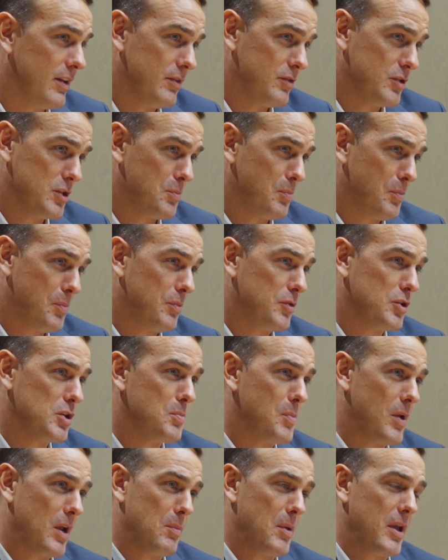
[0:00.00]
and
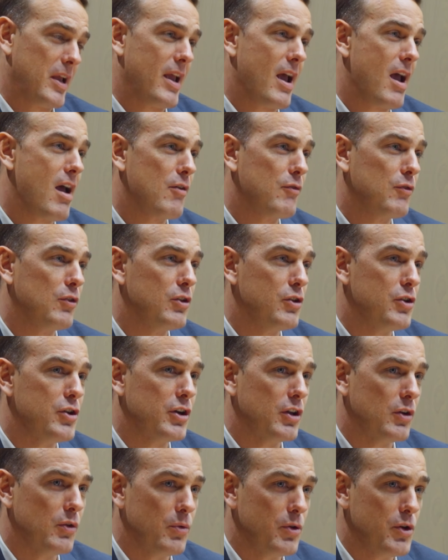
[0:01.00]
just being a bit careful. You
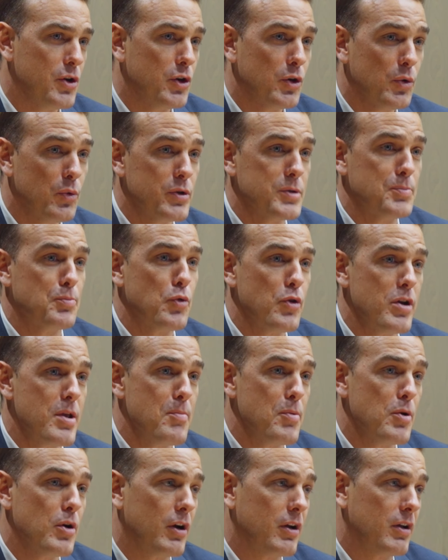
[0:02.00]
can always
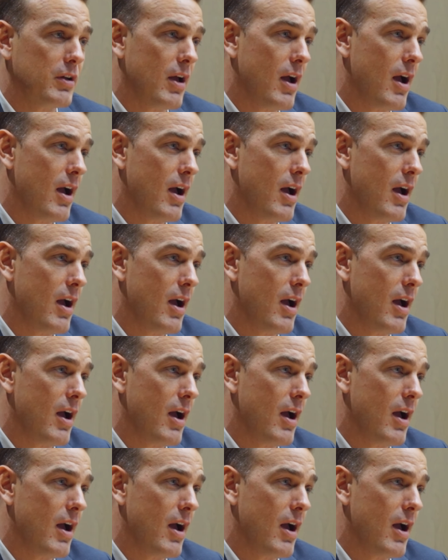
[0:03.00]
pre-book